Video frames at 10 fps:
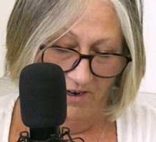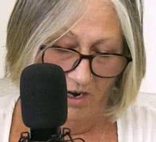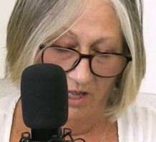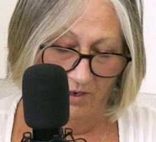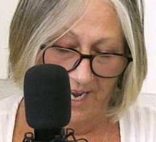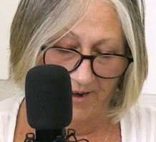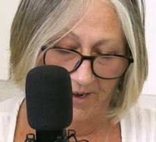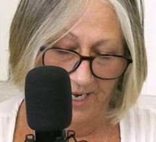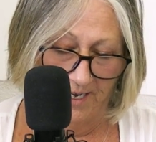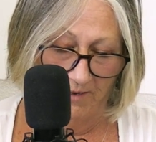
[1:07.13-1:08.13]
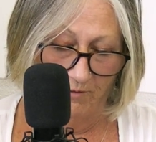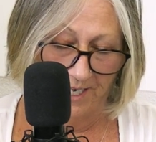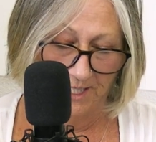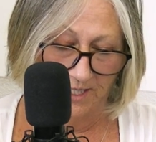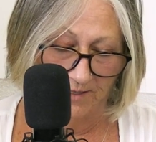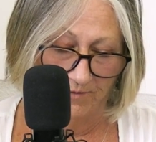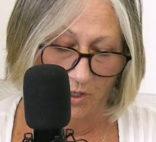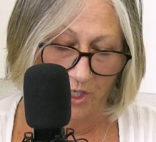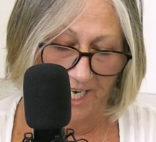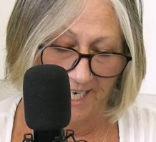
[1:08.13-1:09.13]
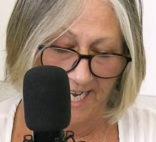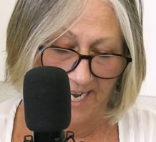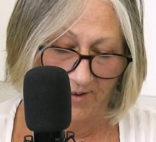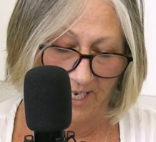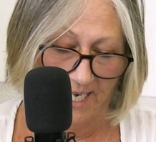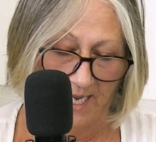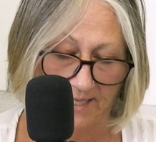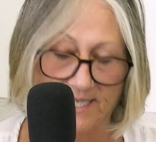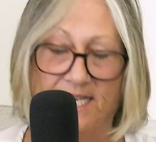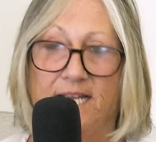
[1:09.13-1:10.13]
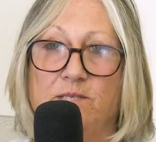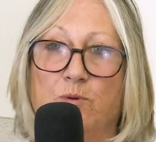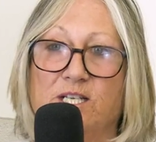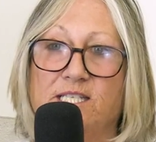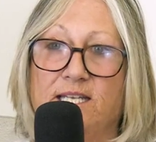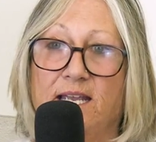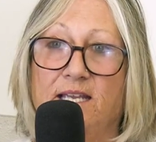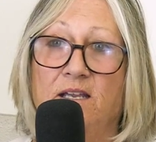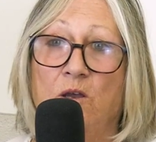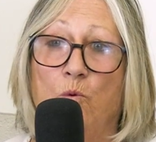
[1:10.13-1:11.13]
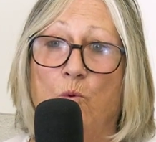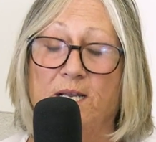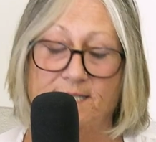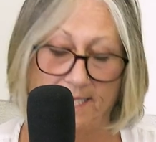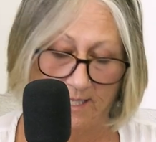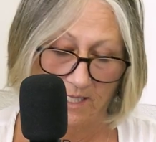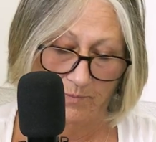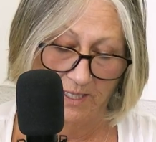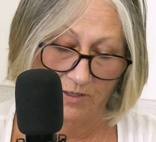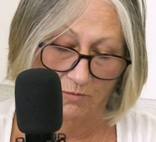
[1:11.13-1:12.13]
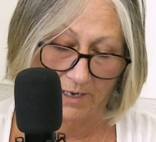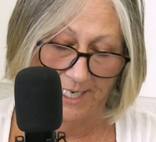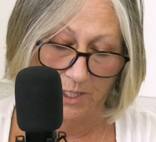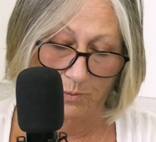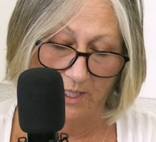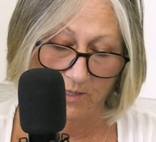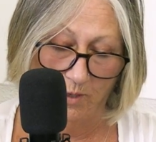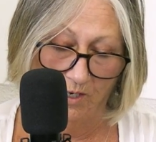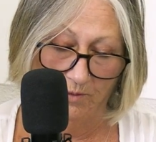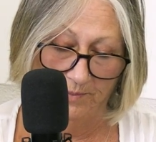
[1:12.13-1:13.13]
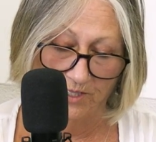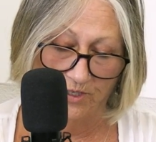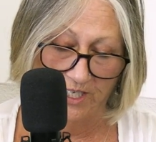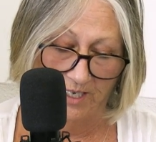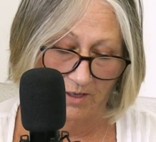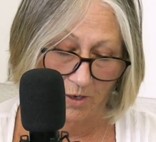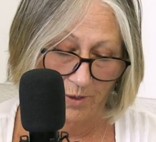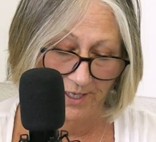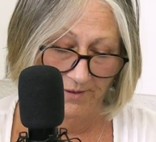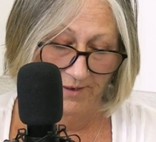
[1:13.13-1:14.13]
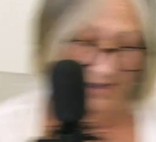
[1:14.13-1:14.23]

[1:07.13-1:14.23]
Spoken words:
on the area and ranches of Doña County and today's present-day White Sands Missile Range. Please welcome Mr. Dale Owens.